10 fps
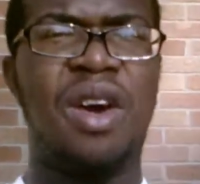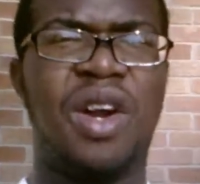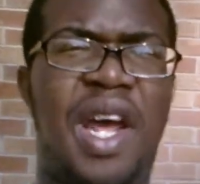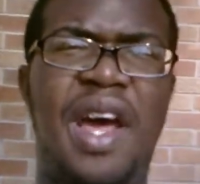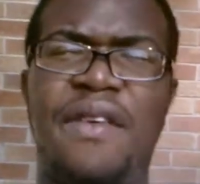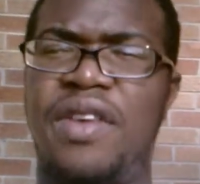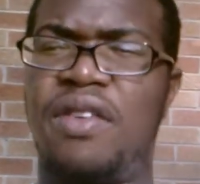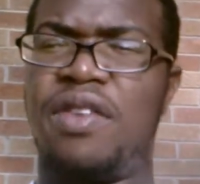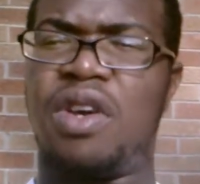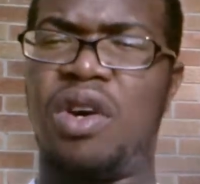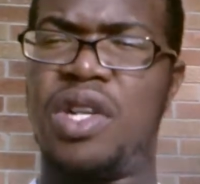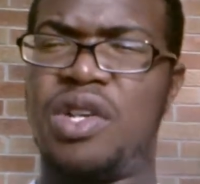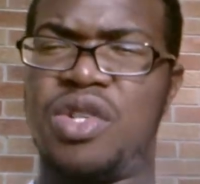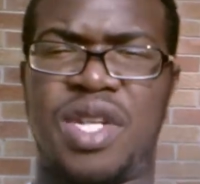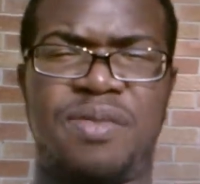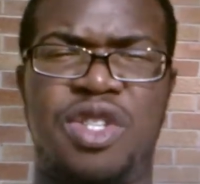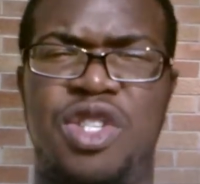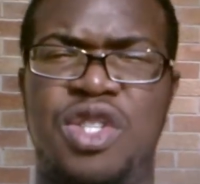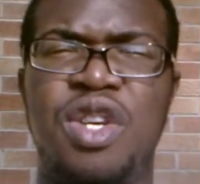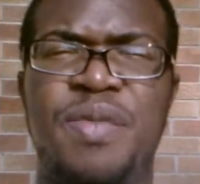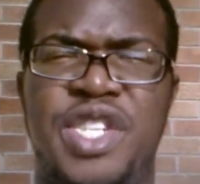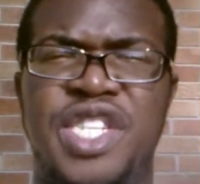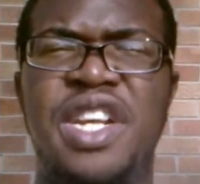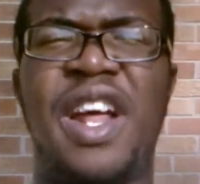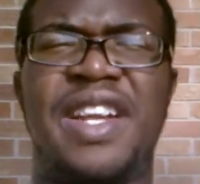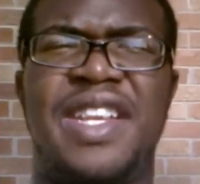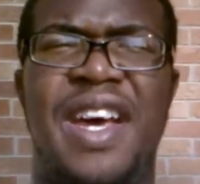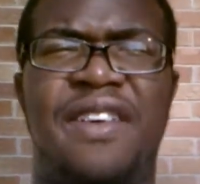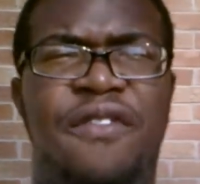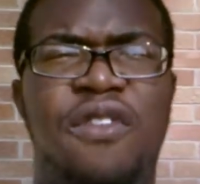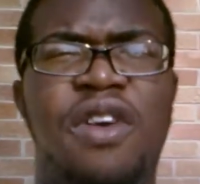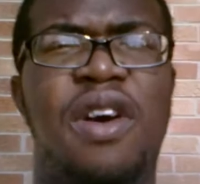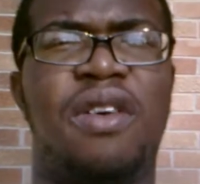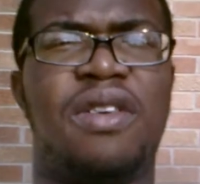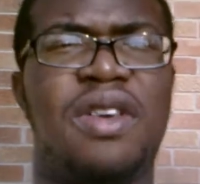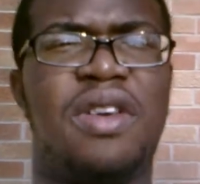go to heaven if you're gonna do some stupid shit like that, for real.